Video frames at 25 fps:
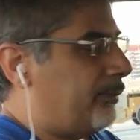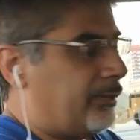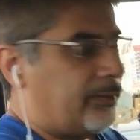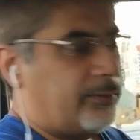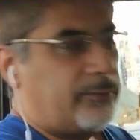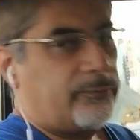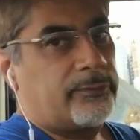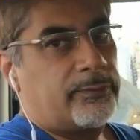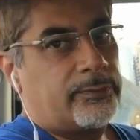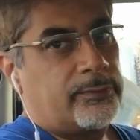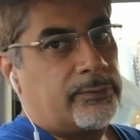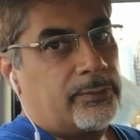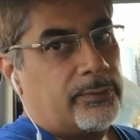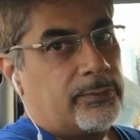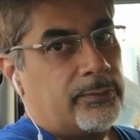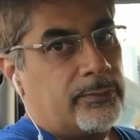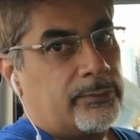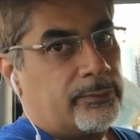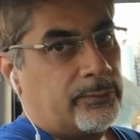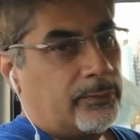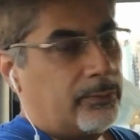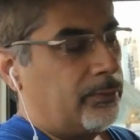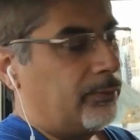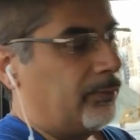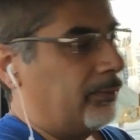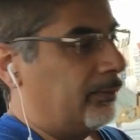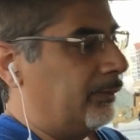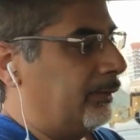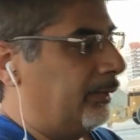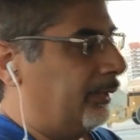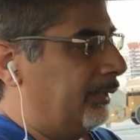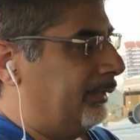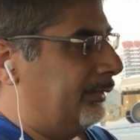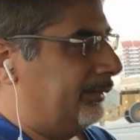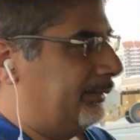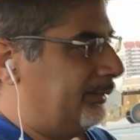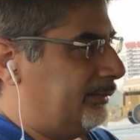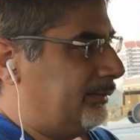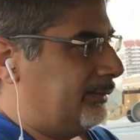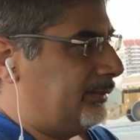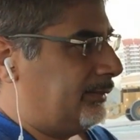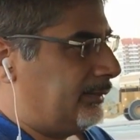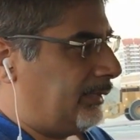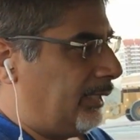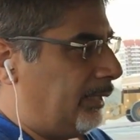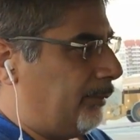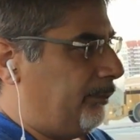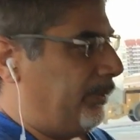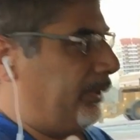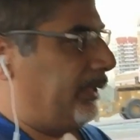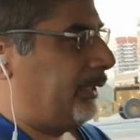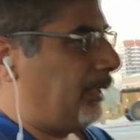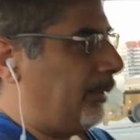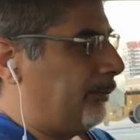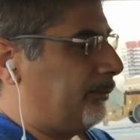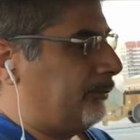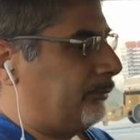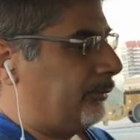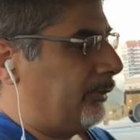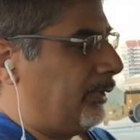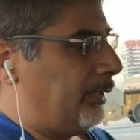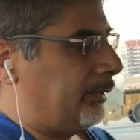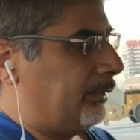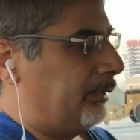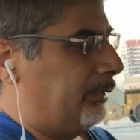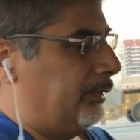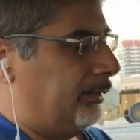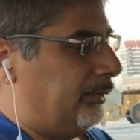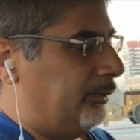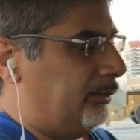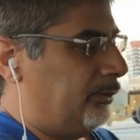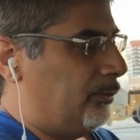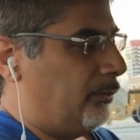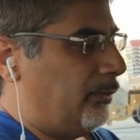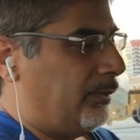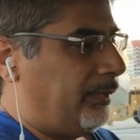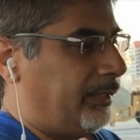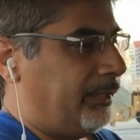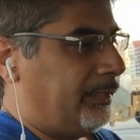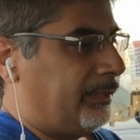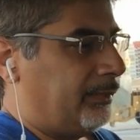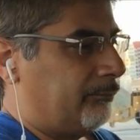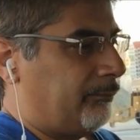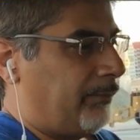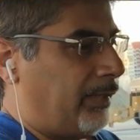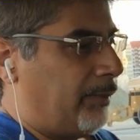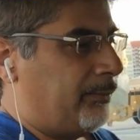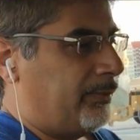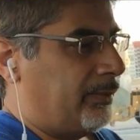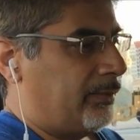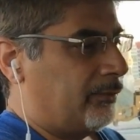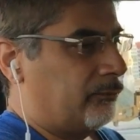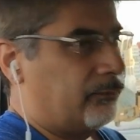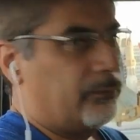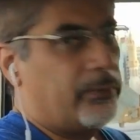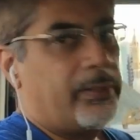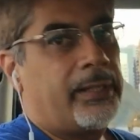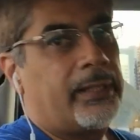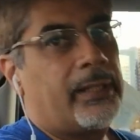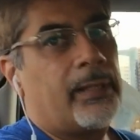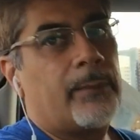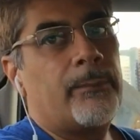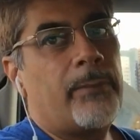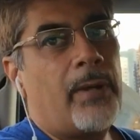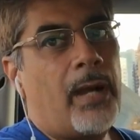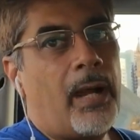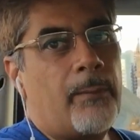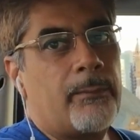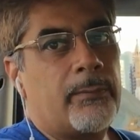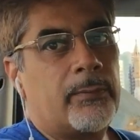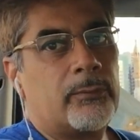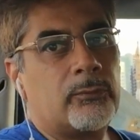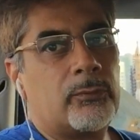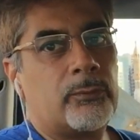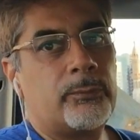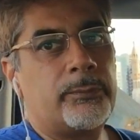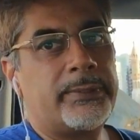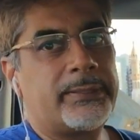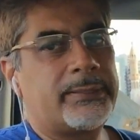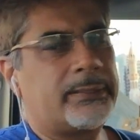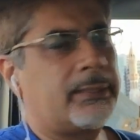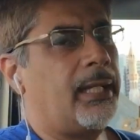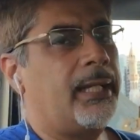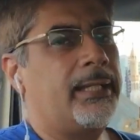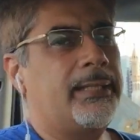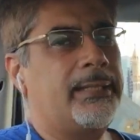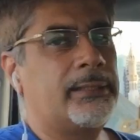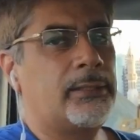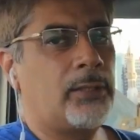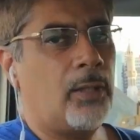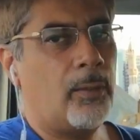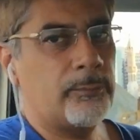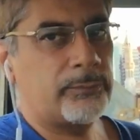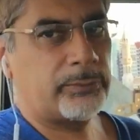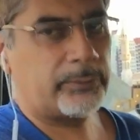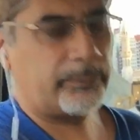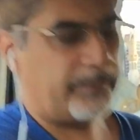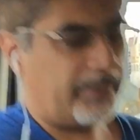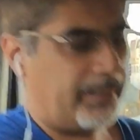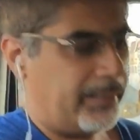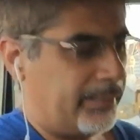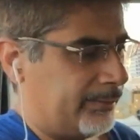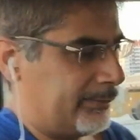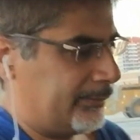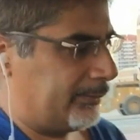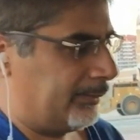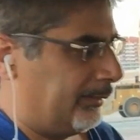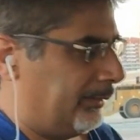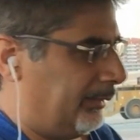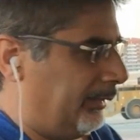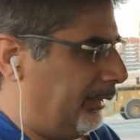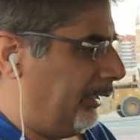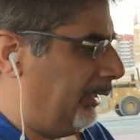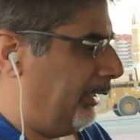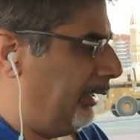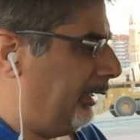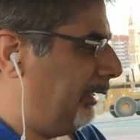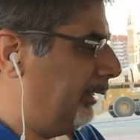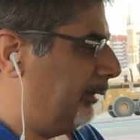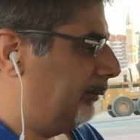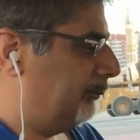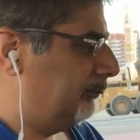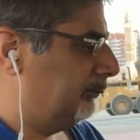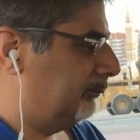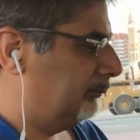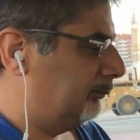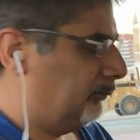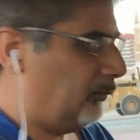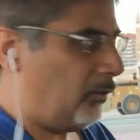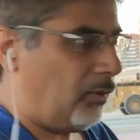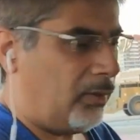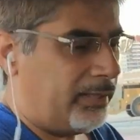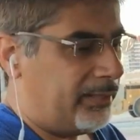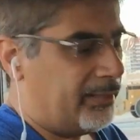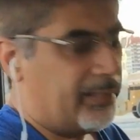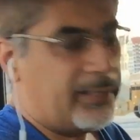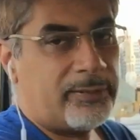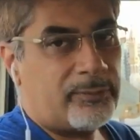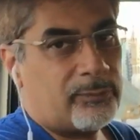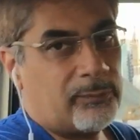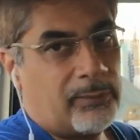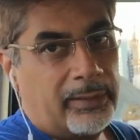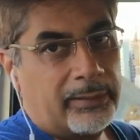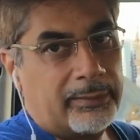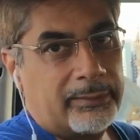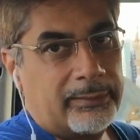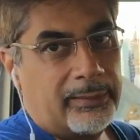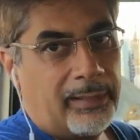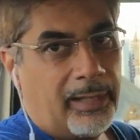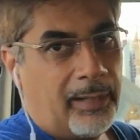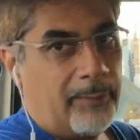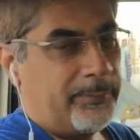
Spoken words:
6'2" tall. This is a pickup truck. You would think maybe the rear compartment would be slightly compromised. Not in this one. I